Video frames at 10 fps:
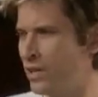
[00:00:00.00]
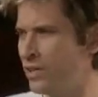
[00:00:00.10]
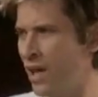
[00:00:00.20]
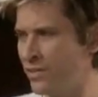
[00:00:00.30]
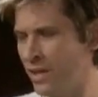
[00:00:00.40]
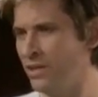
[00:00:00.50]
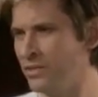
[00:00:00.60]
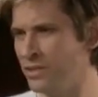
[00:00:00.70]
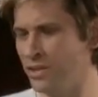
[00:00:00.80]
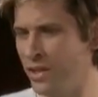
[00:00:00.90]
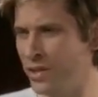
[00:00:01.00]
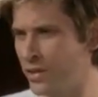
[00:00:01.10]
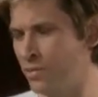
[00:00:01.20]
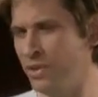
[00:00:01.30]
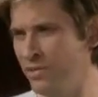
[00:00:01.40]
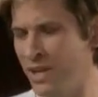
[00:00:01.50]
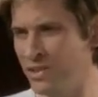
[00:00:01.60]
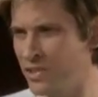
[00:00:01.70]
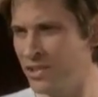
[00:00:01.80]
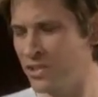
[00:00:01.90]
done nothing to lead her to believe
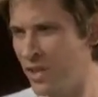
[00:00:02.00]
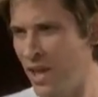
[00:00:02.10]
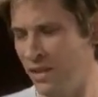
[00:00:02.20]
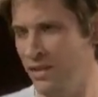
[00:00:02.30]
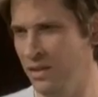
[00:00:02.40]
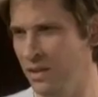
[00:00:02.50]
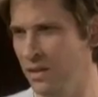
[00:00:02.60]
any such thing.